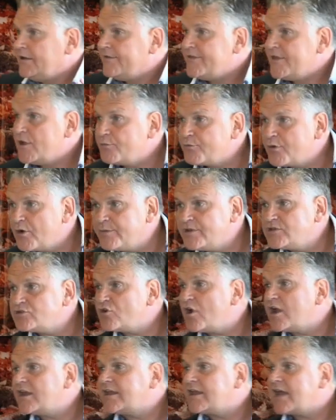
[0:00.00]
they'll probably
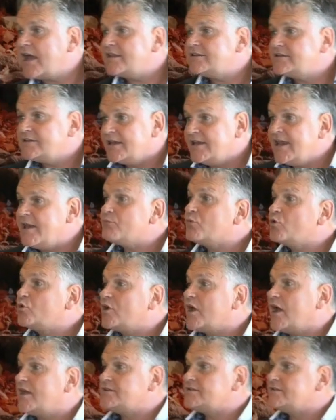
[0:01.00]
try and cut an
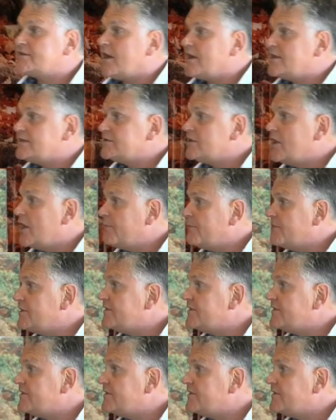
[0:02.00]
emerald cut size stone.